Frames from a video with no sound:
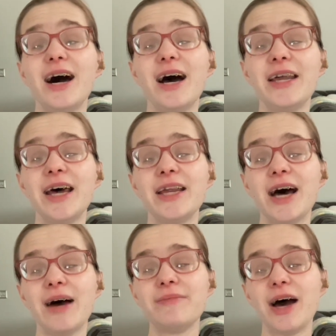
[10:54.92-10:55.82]
And
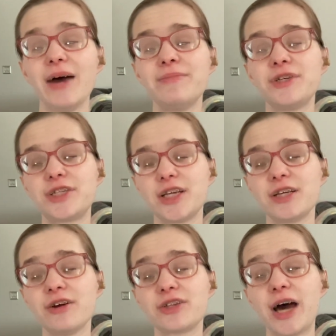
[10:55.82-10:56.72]
I'm
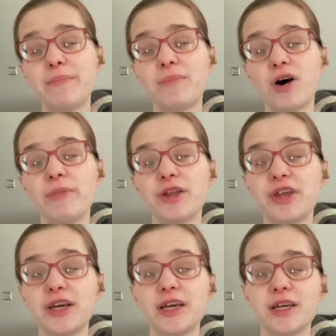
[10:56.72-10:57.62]
sitting there at that moment
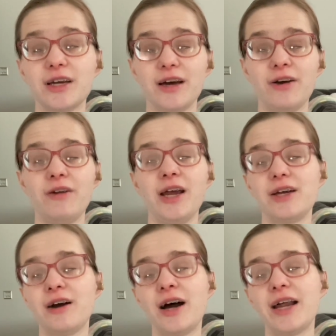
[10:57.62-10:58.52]
thinking, all
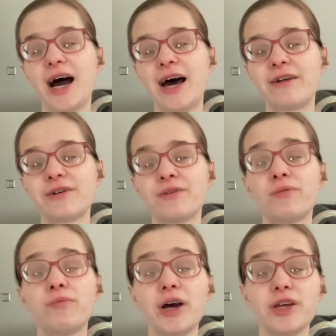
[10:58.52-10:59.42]
right, God, I don't know
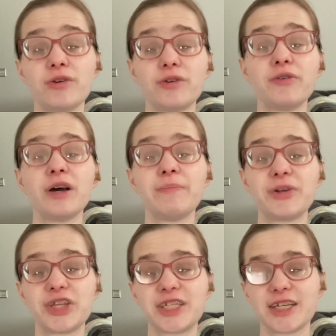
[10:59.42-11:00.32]
what you're doing,
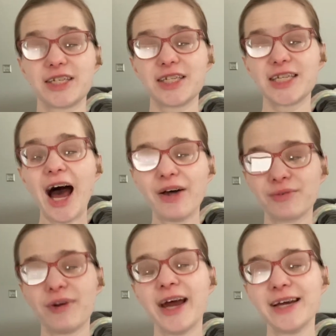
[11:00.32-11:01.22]
but this doesn't
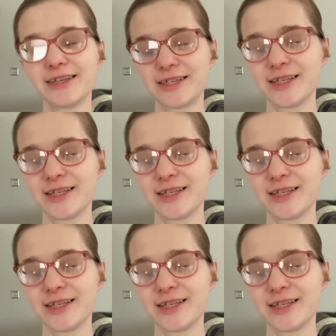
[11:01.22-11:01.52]
sound right.